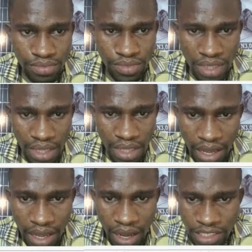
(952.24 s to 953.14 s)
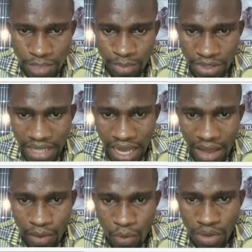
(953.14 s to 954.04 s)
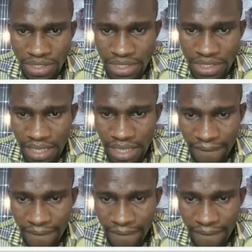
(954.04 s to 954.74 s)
Now at this point, I want this guy,